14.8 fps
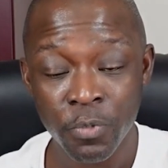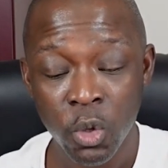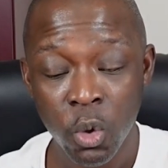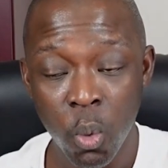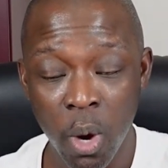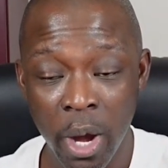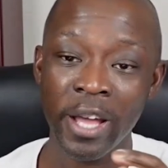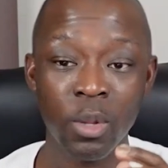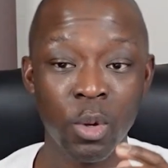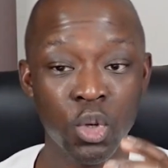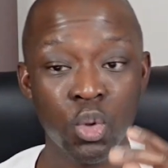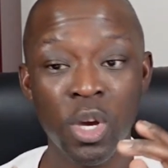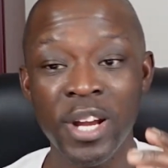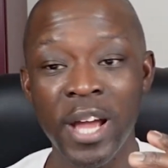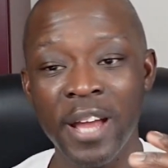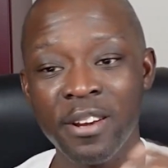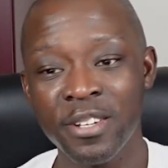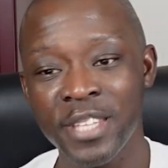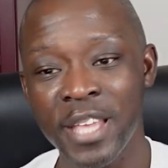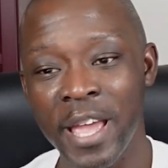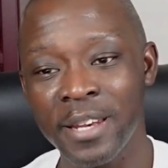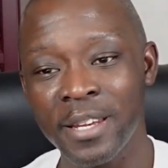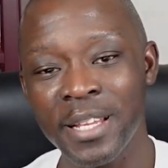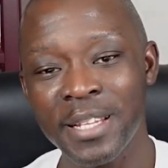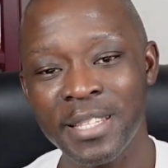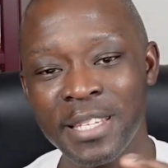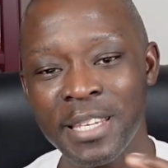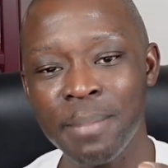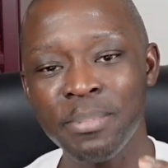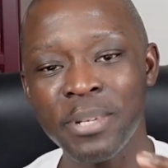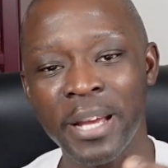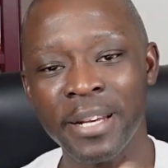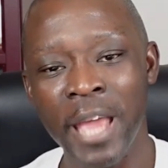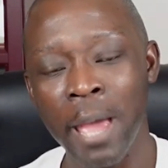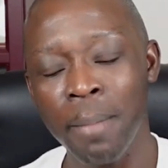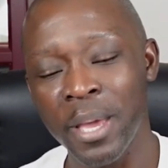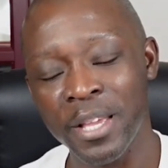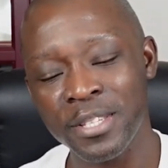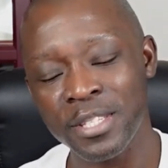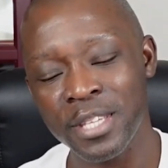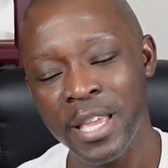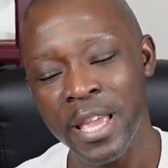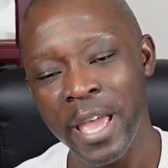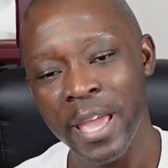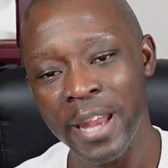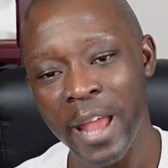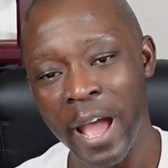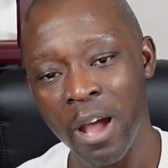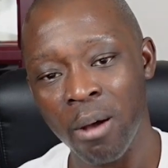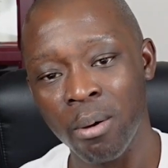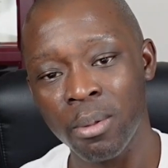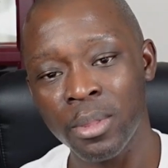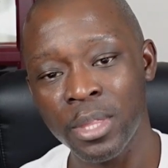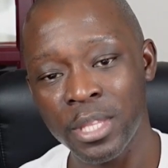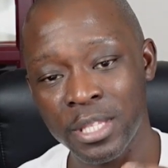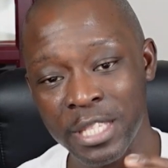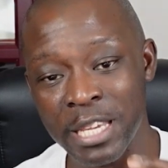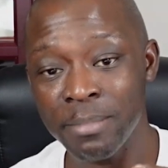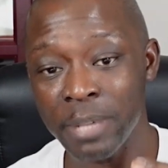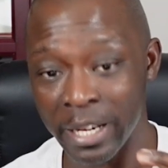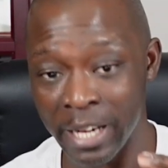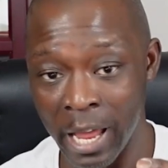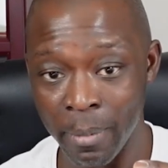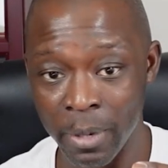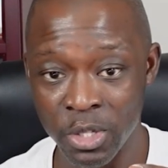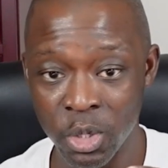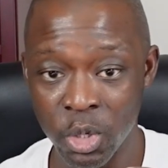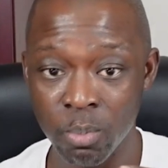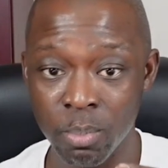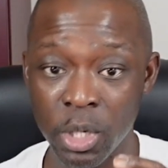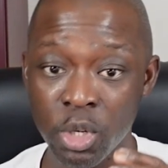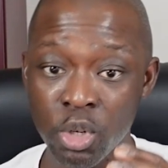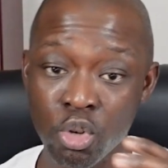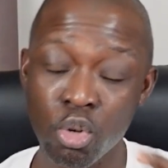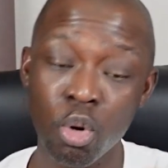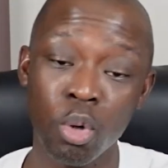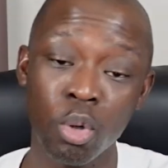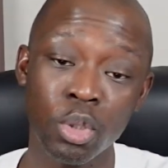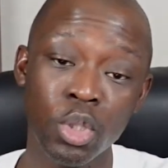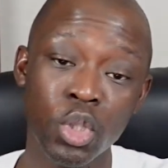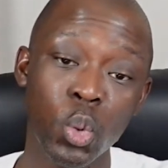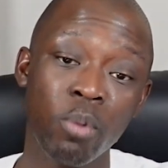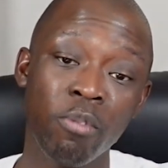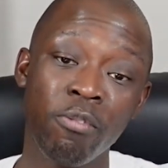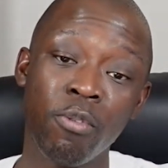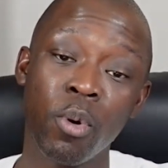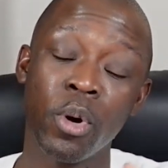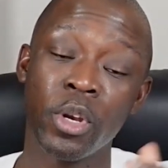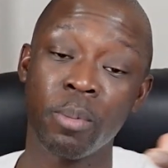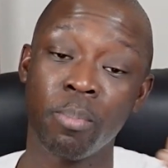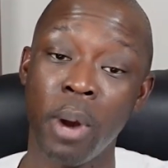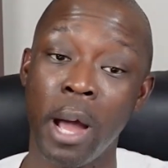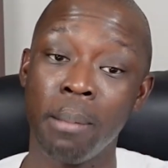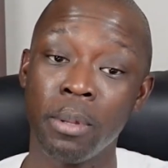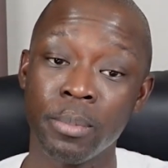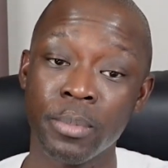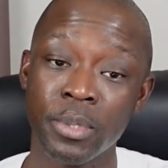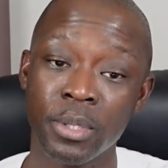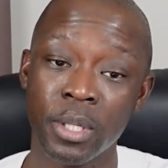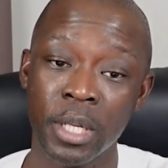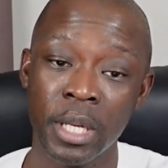while he was trying to understand team dynamics and how the team dynamics could be controlled to avoid problems.